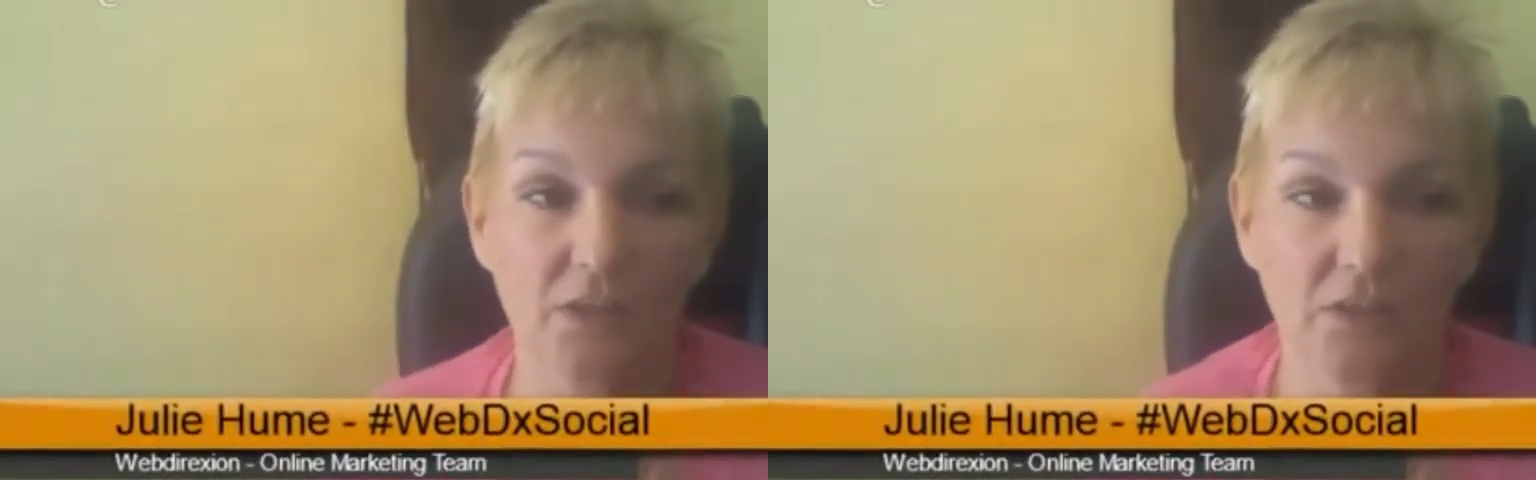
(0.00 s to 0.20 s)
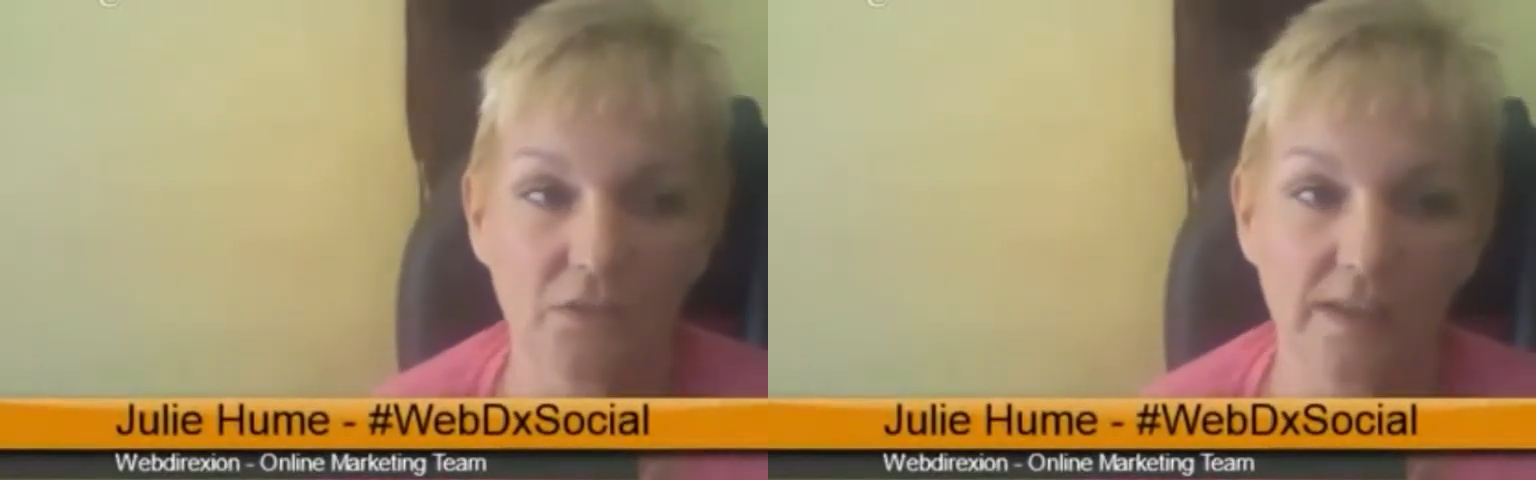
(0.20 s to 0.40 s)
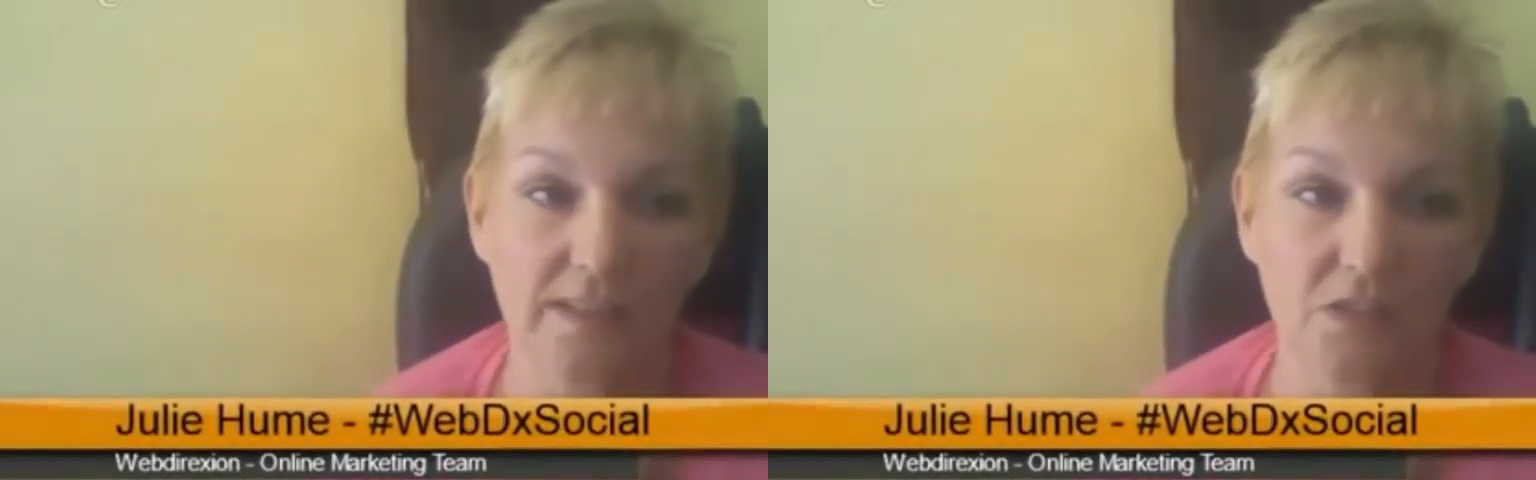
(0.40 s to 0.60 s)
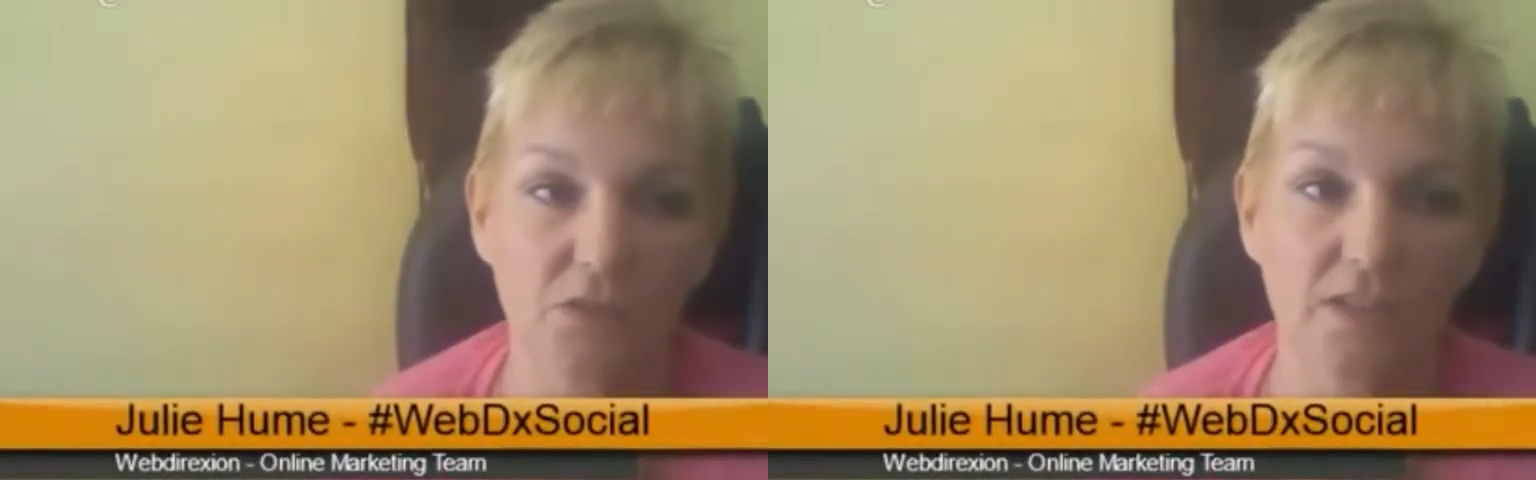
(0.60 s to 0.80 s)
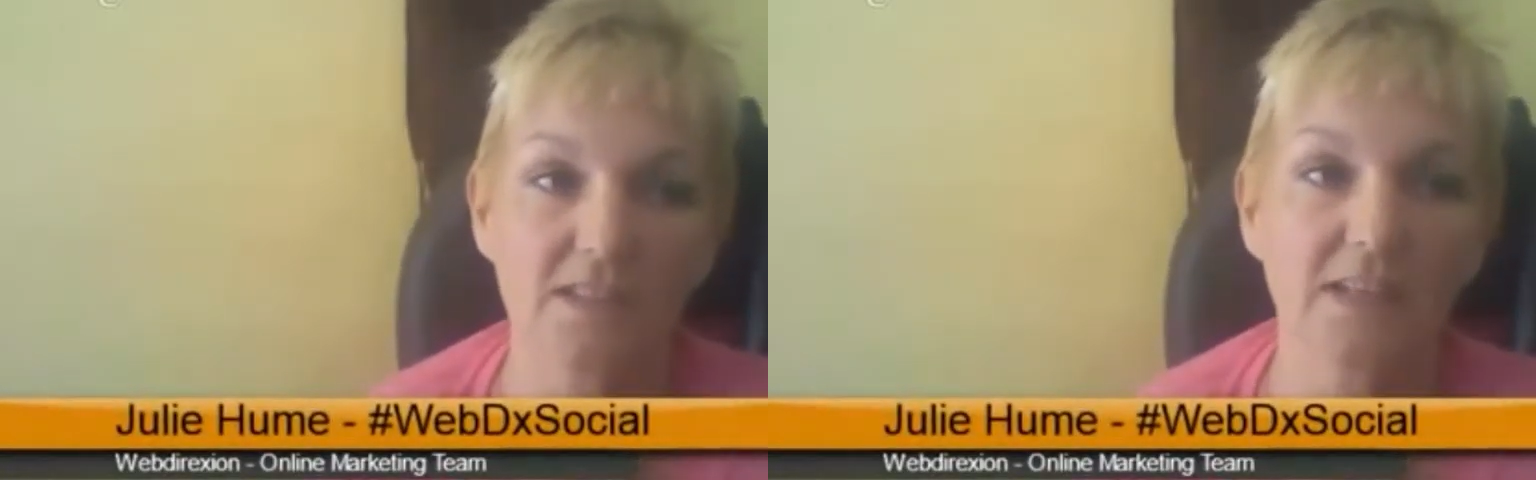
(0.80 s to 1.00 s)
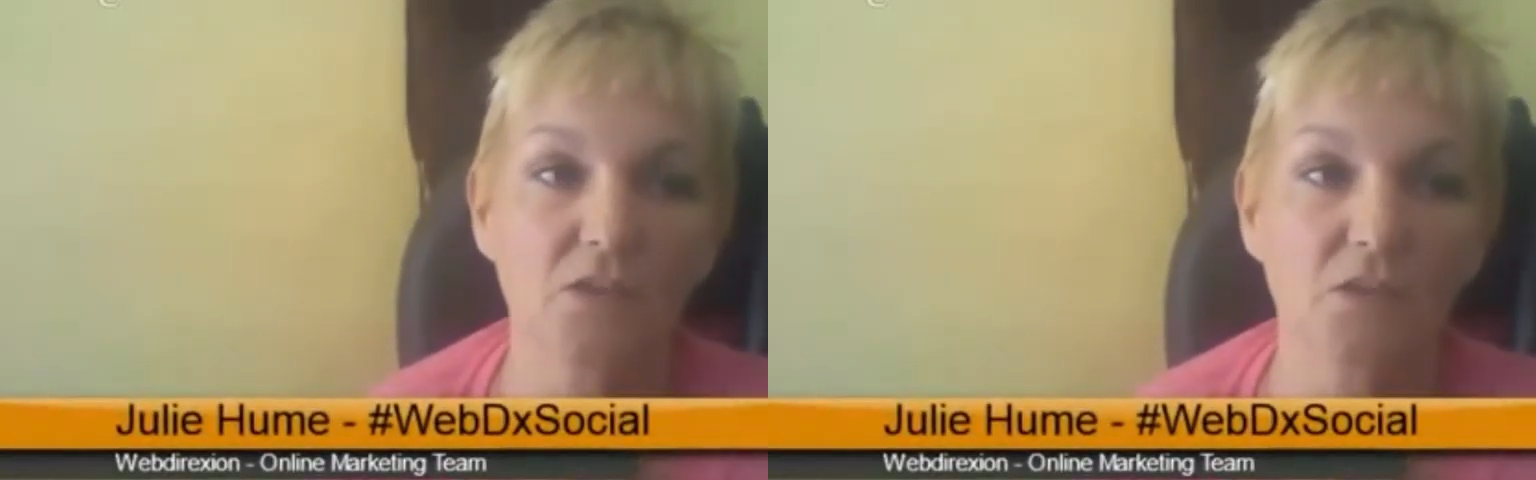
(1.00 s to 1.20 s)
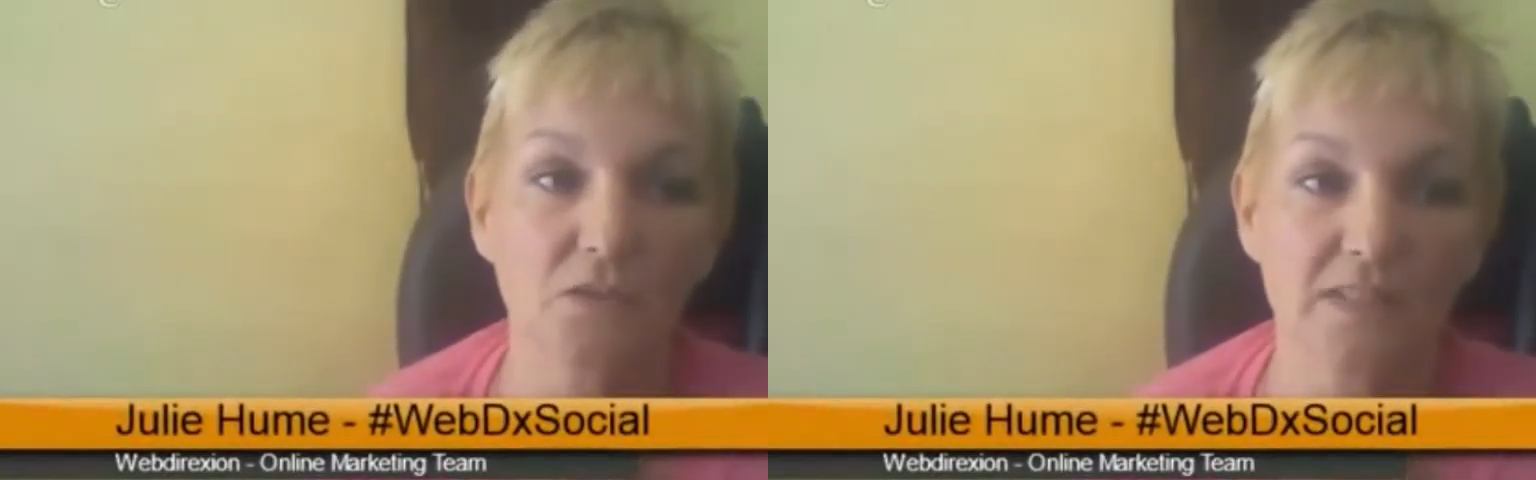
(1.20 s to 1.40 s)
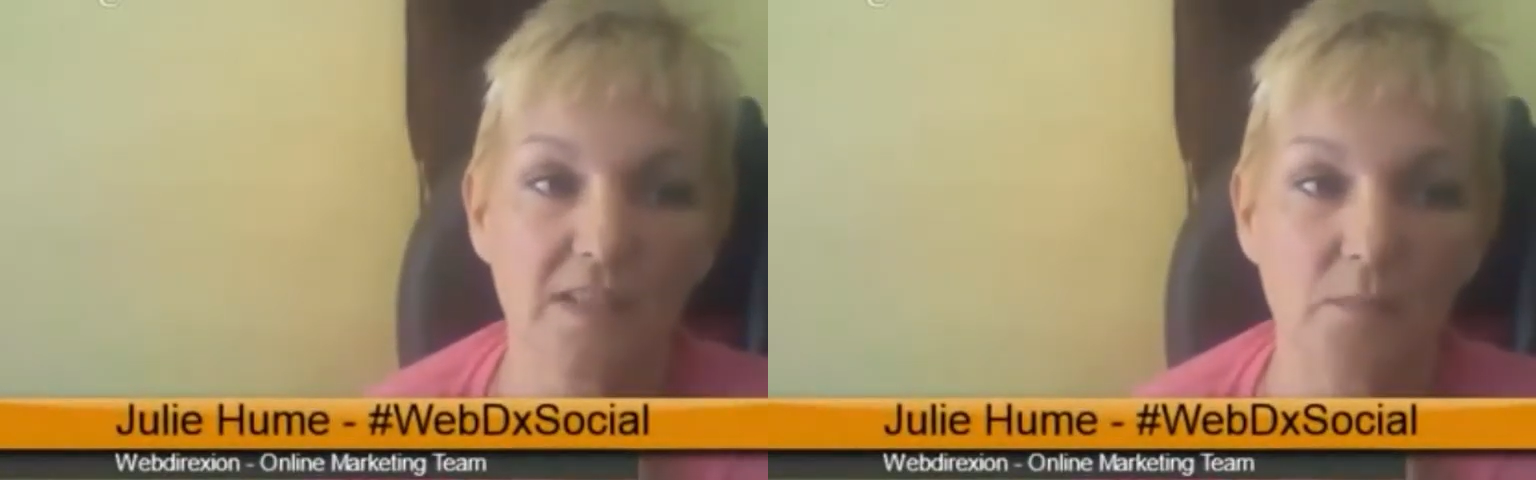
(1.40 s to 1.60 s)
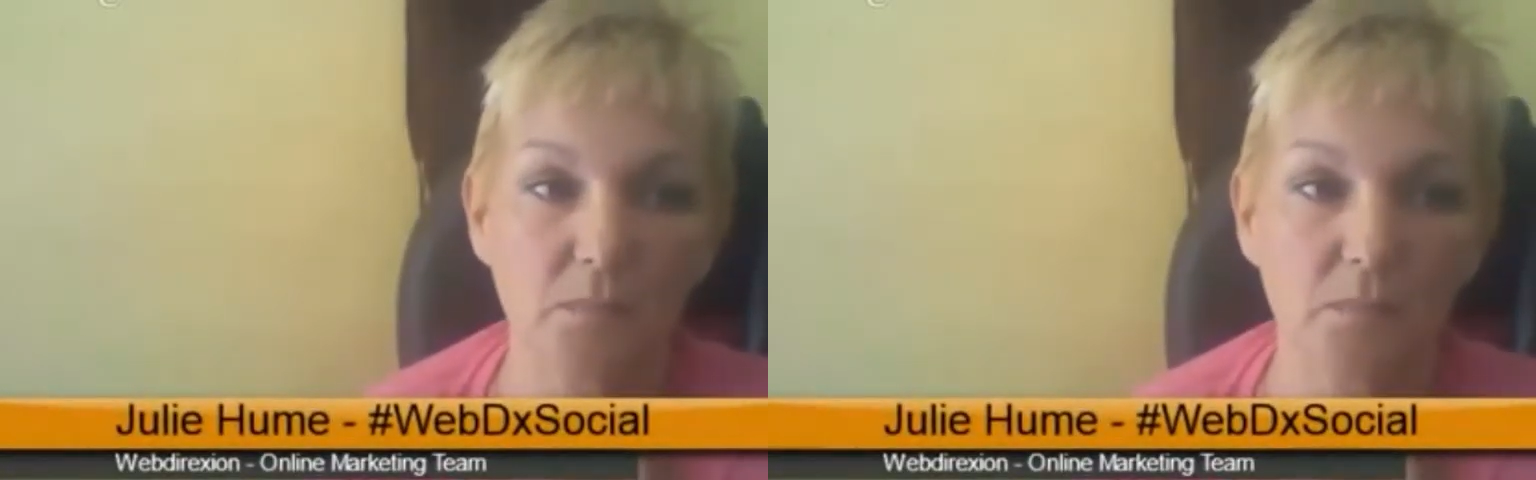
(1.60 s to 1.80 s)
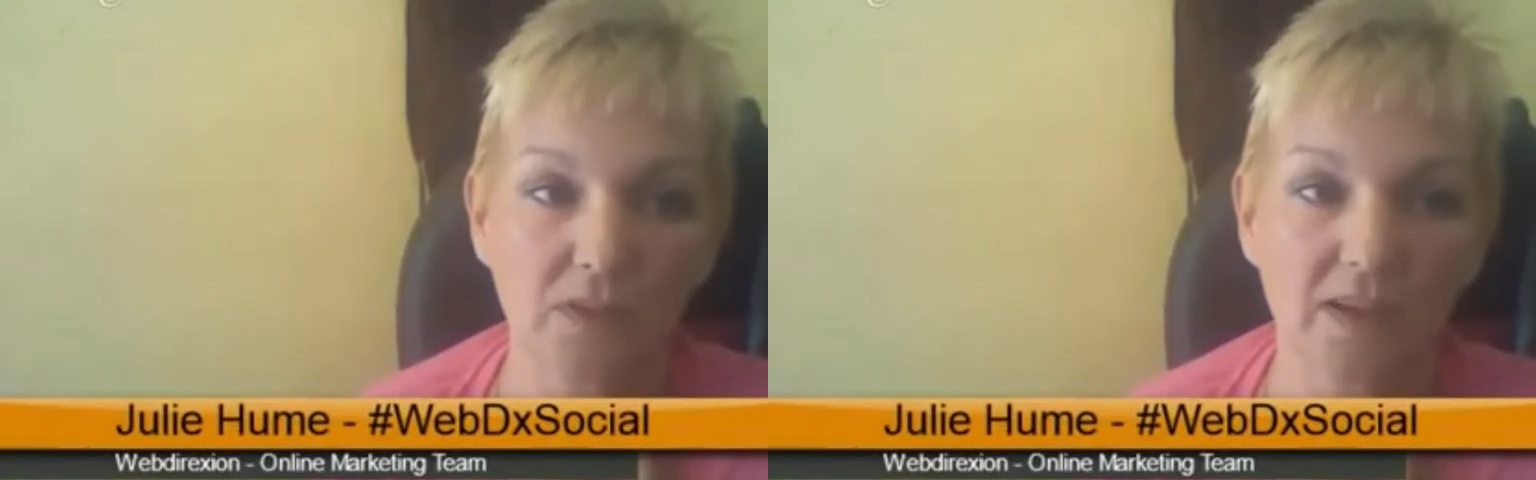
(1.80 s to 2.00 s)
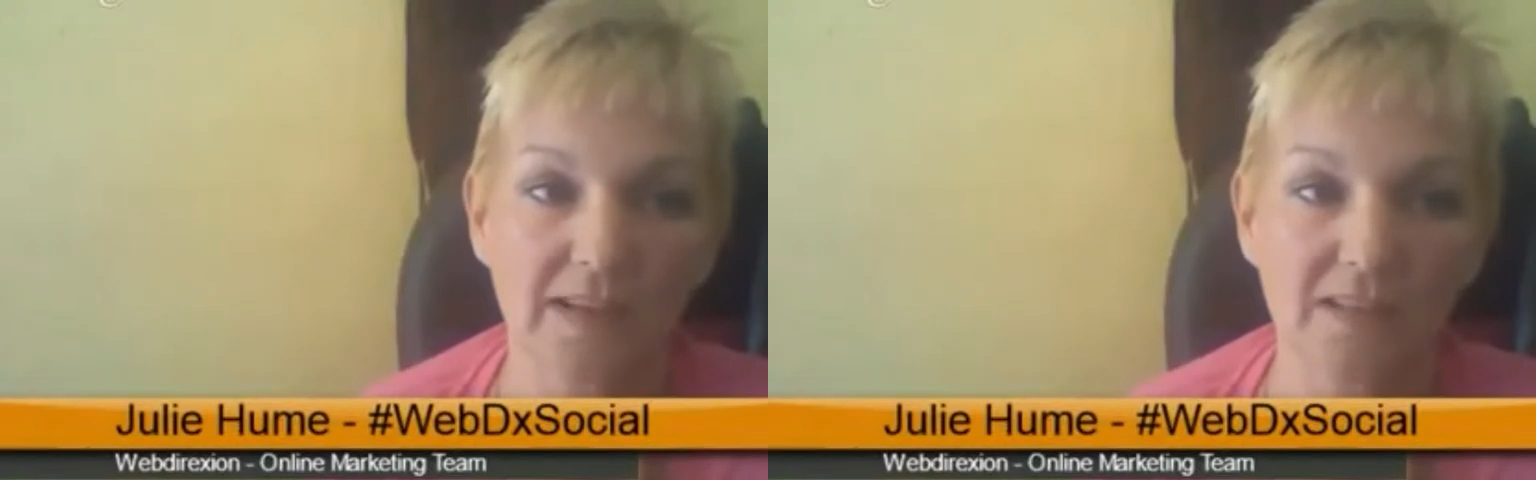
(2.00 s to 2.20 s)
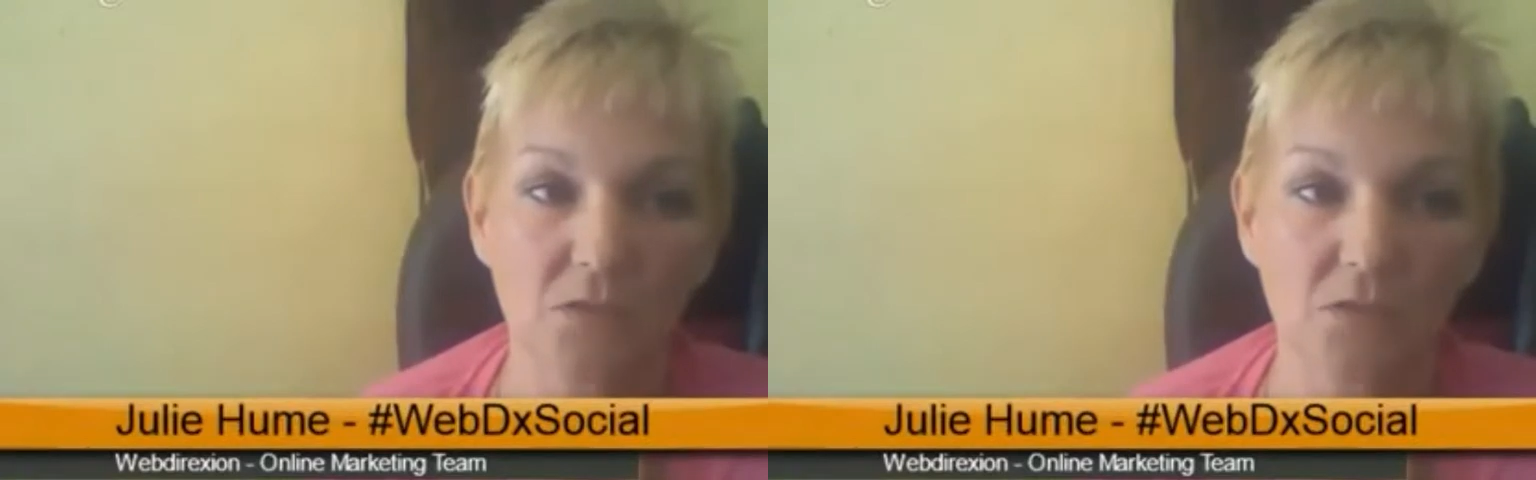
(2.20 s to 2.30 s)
You can find it on a site called Sympler,